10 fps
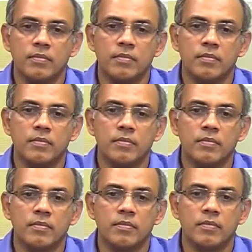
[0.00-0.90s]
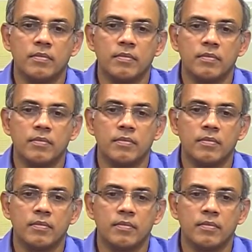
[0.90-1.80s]

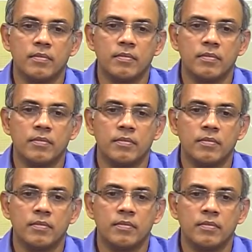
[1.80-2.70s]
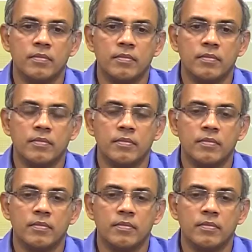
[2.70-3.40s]
(silent)